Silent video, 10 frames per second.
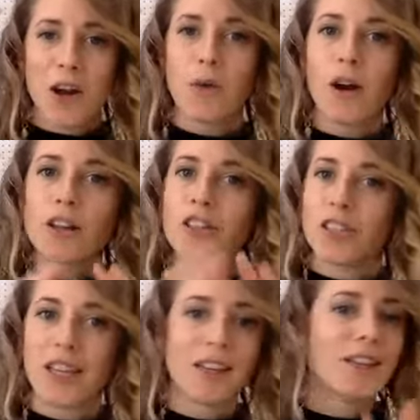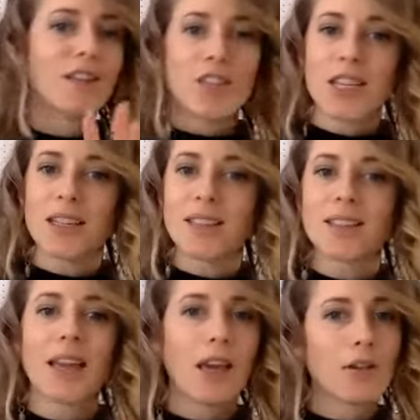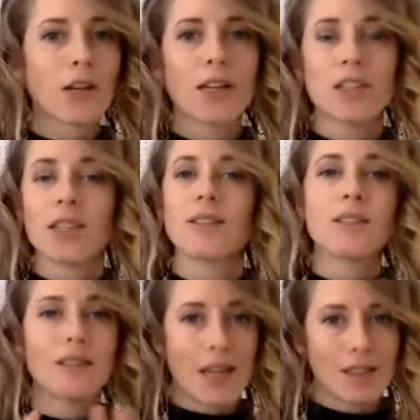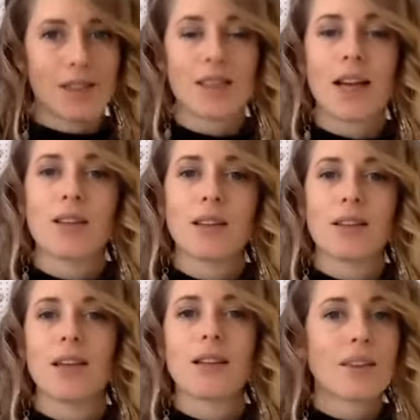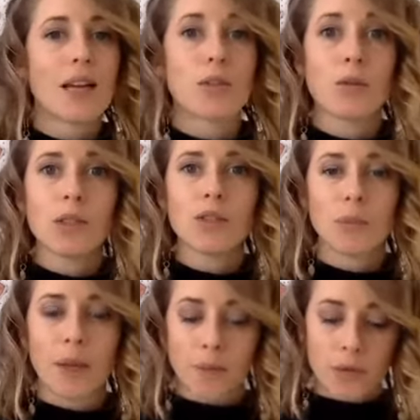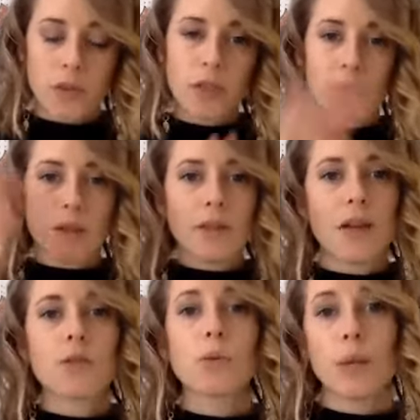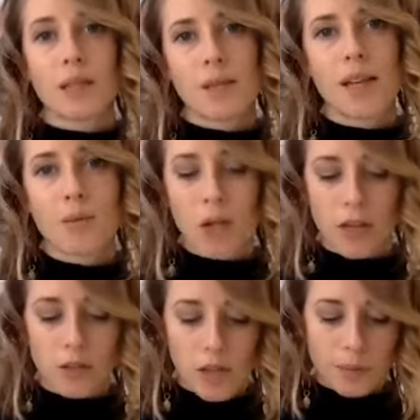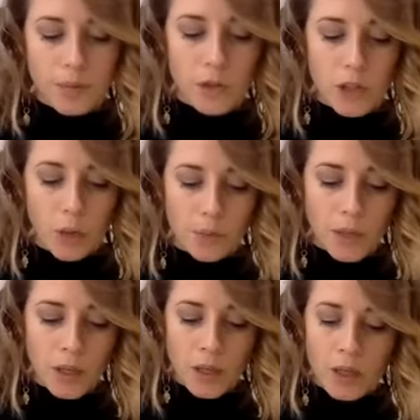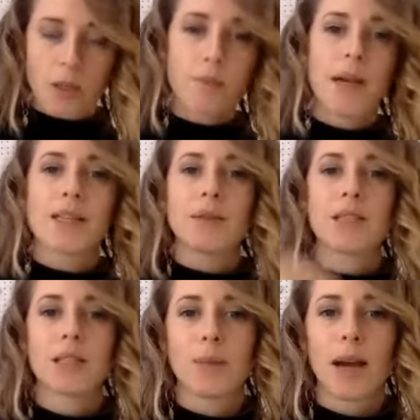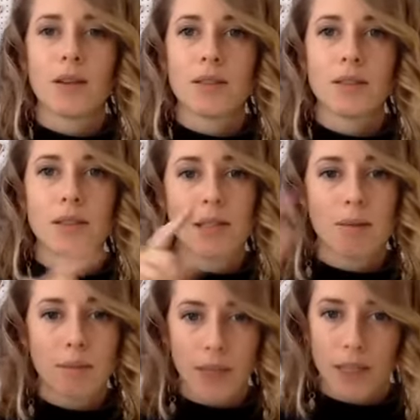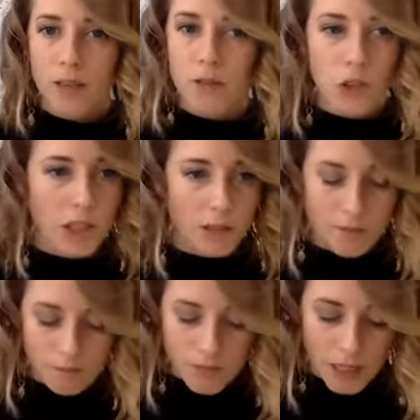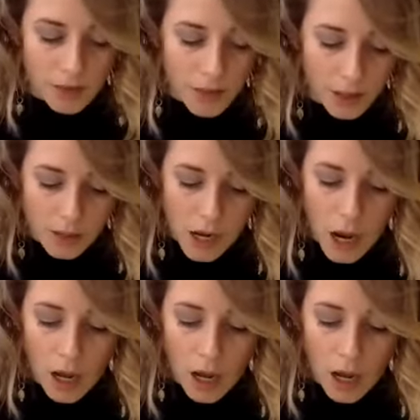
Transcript: wash, skinny jeans, ankle cut jeans. That's the style that I like. That's what works for me. So I don't even have to waste my time trying those on. So back to my 6 piles, because I bunny trailed down there.